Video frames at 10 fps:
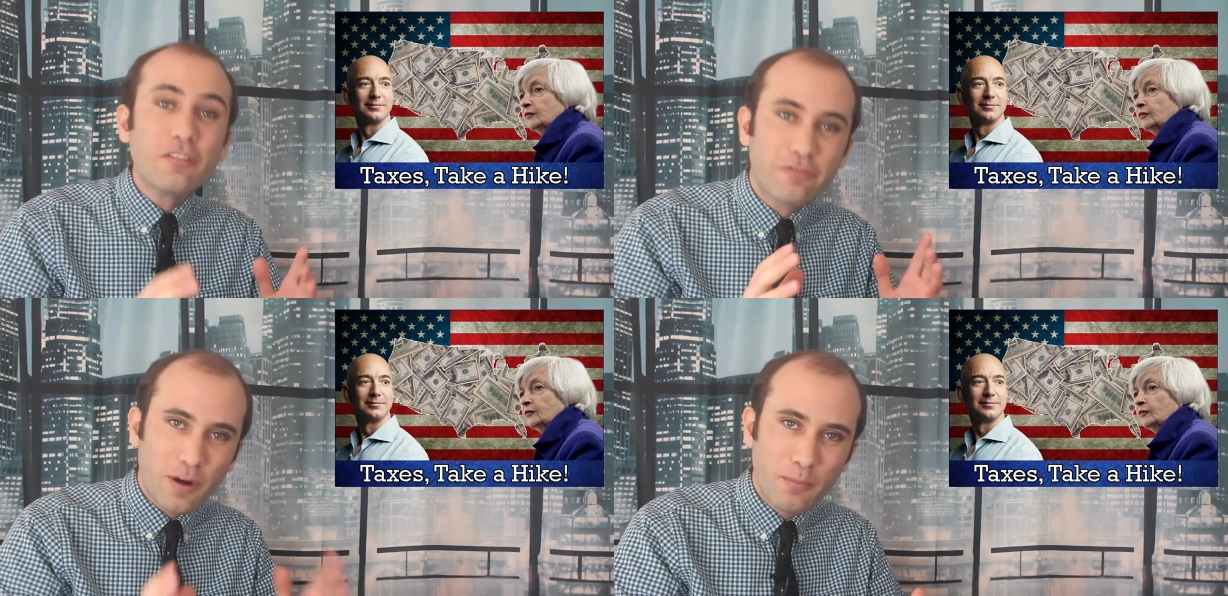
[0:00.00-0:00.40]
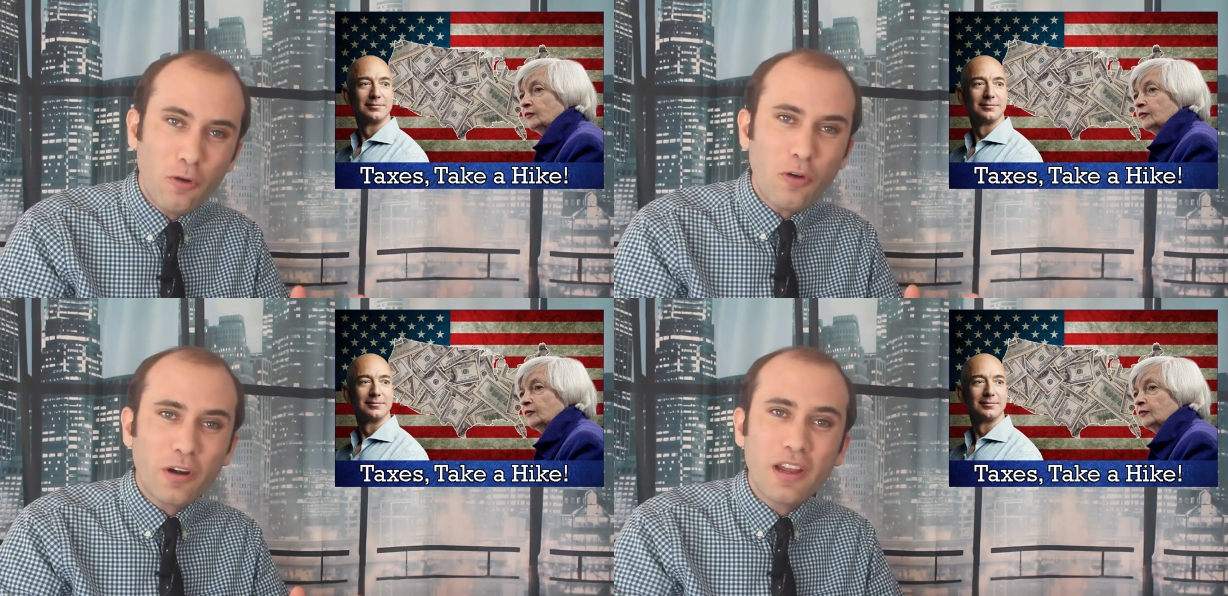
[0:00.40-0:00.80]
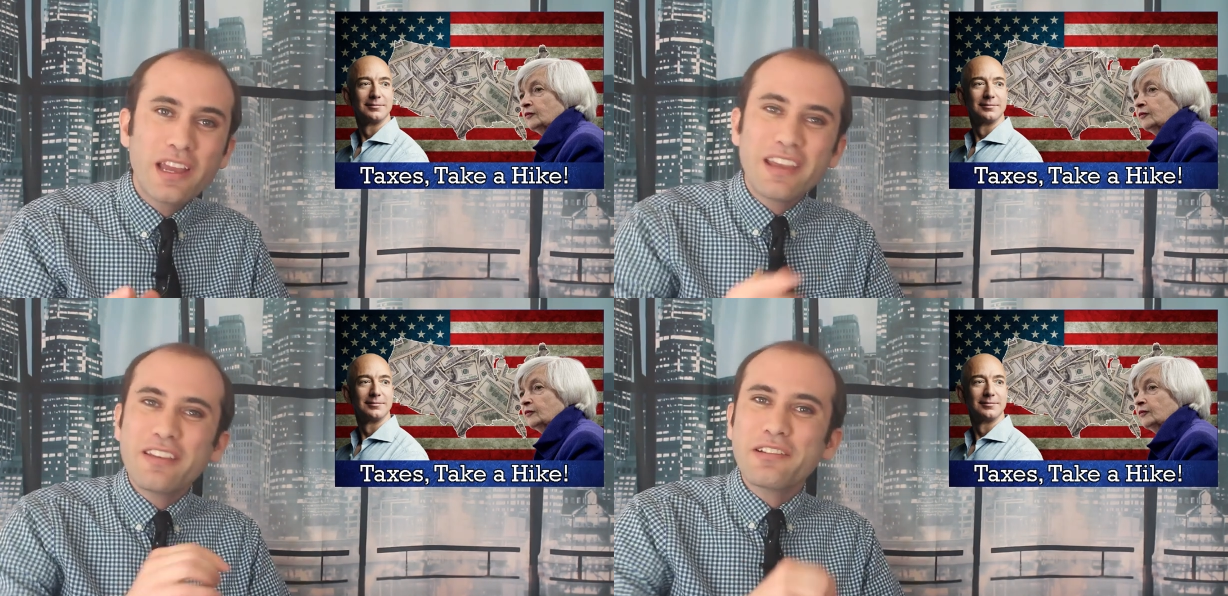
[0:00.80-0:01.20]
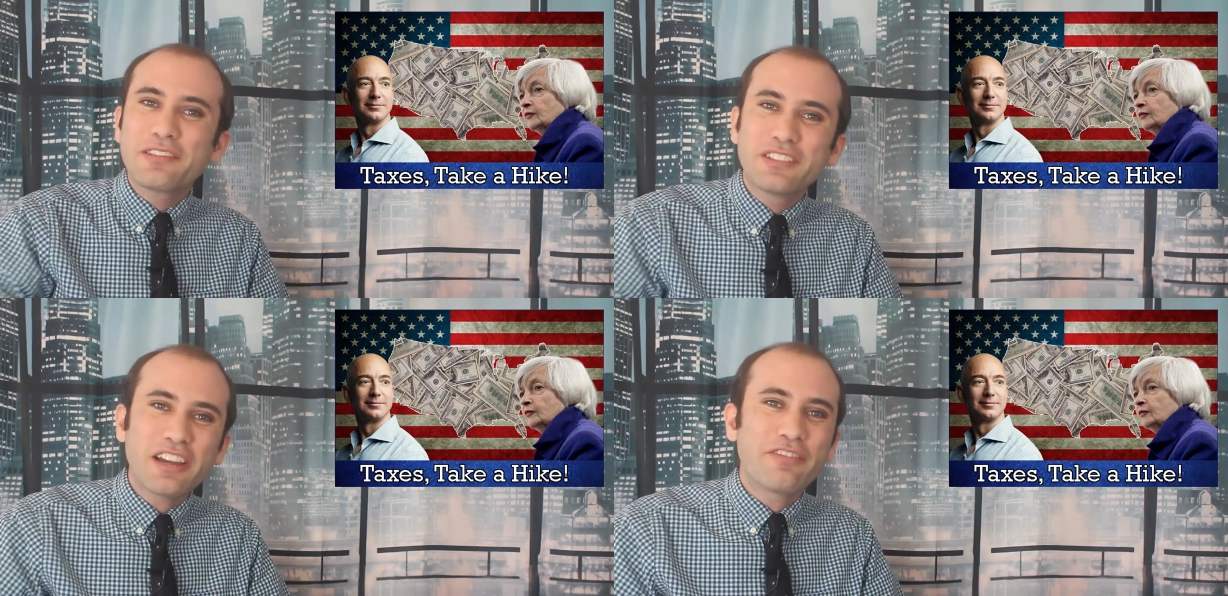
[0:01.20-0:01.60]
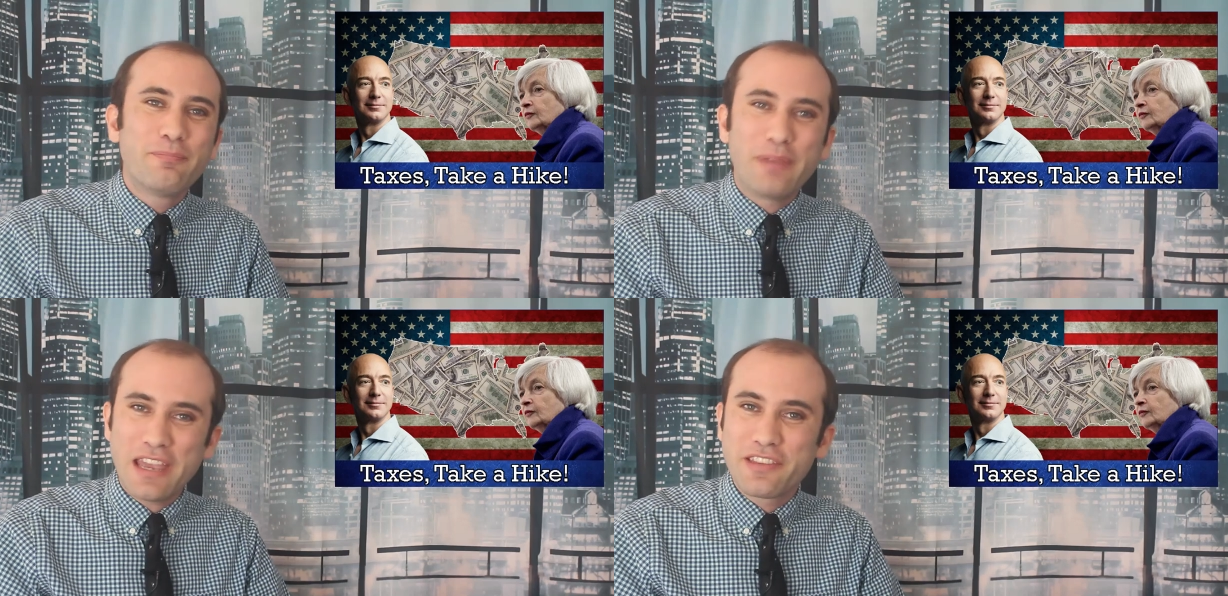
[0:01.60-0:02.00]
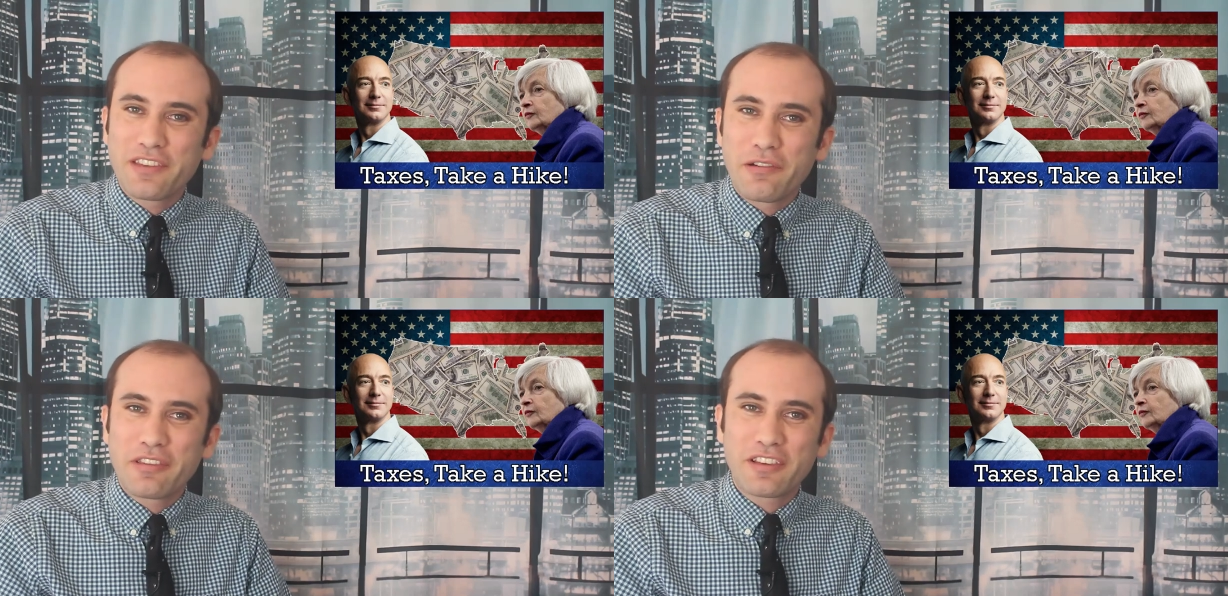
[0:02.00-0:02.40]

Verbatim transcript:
Speaker 1: For more, here's Jeff Bezos